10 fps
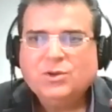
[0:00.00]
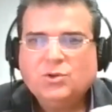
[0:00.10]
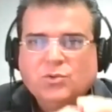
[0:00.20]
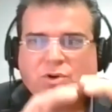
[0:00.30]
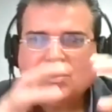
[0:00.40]

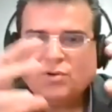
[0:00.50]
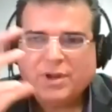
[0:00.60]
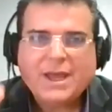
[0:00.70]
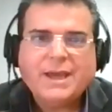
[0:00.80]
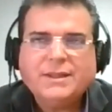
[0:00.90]
to
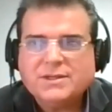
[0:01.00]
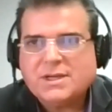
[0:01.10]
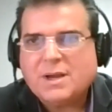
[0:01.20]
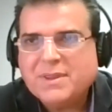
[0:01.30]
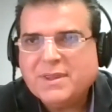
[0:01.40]
create
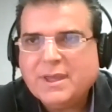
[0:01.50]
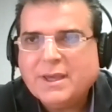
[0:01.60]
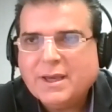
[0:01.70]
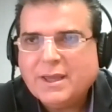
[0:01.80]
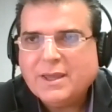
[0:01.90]

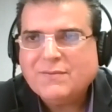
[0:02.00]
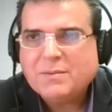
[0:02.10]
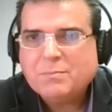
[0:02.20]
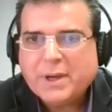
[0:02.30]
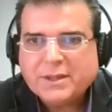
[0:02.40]
something
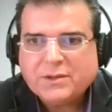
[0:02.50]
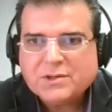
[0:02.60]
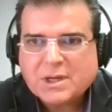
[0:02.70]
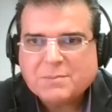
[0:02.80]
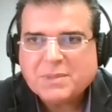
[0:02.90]
even better,
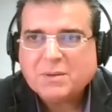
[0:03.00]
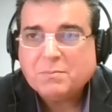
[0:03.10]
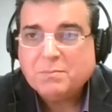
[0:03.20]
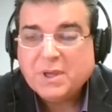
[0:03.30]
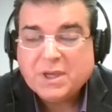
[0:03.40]
something
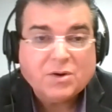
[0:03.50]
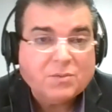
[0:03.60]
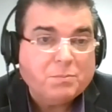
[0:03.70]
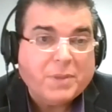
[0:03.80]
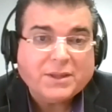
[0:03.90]
bigger,
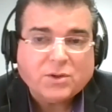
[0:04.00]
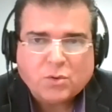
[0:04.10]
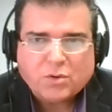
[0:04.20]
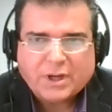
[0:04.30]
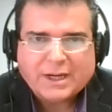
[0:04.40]
better
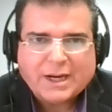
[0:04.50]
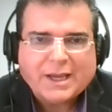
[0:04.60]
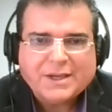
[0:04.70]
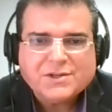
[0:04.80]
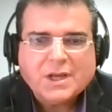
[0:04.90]

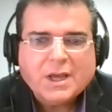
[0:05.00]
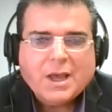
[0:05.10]
organized.